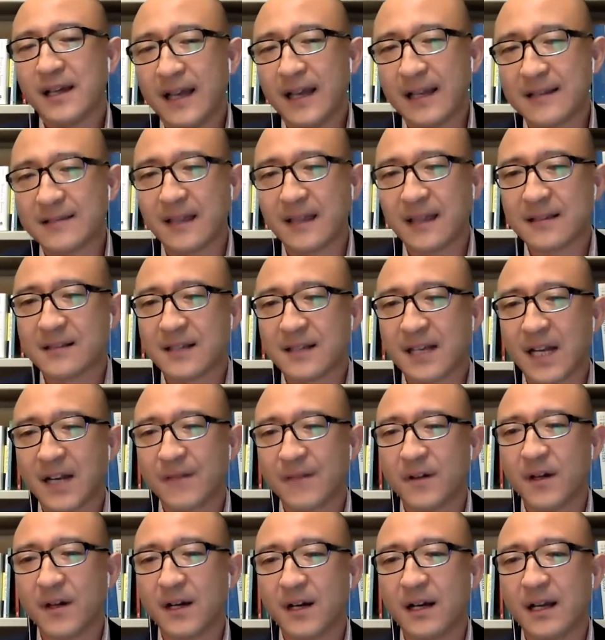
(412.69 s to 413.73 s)
it's
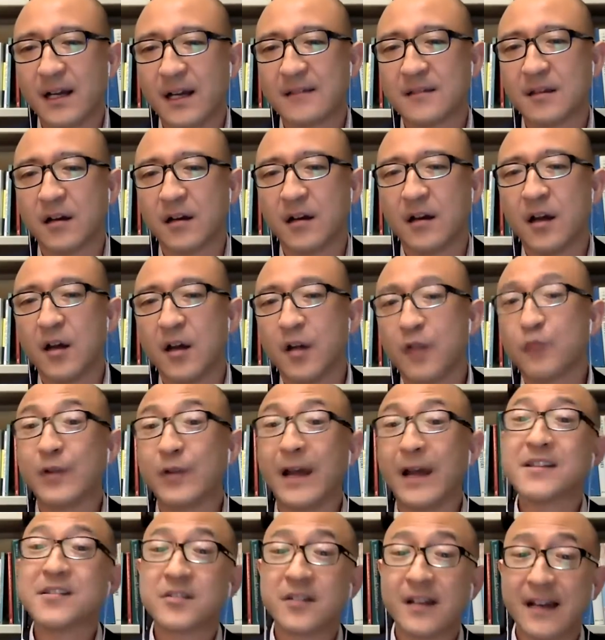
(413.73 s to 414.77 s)
a
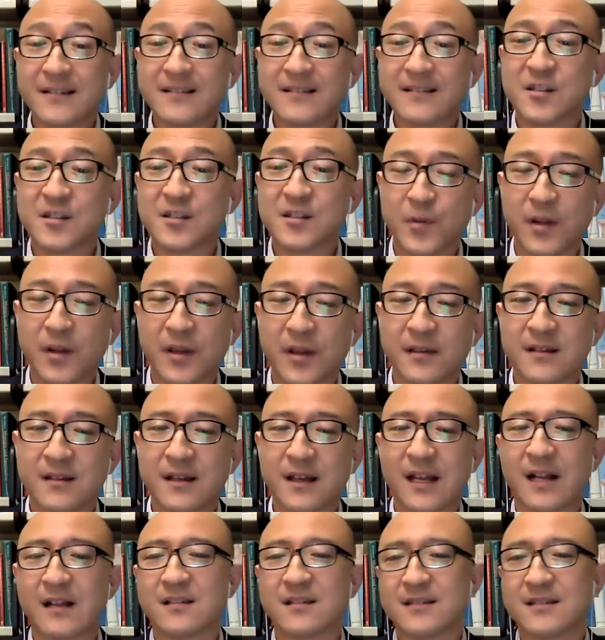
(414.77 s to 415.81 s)
racialized experience that
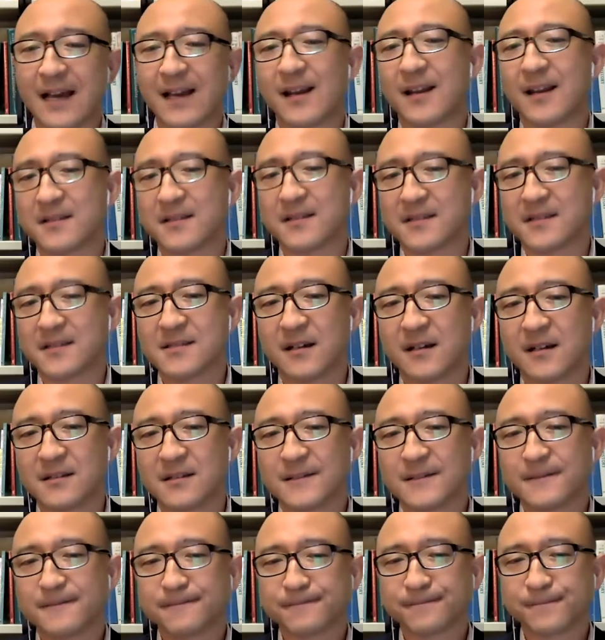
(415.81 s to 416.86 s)
kind of silences
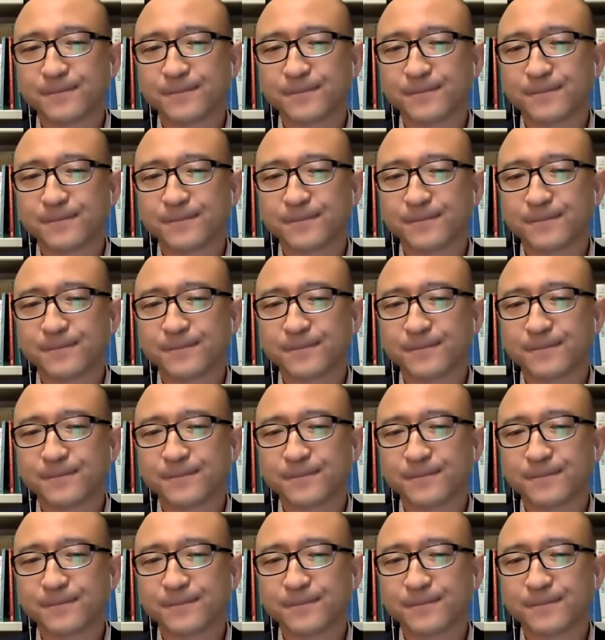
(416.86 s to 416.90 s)
us.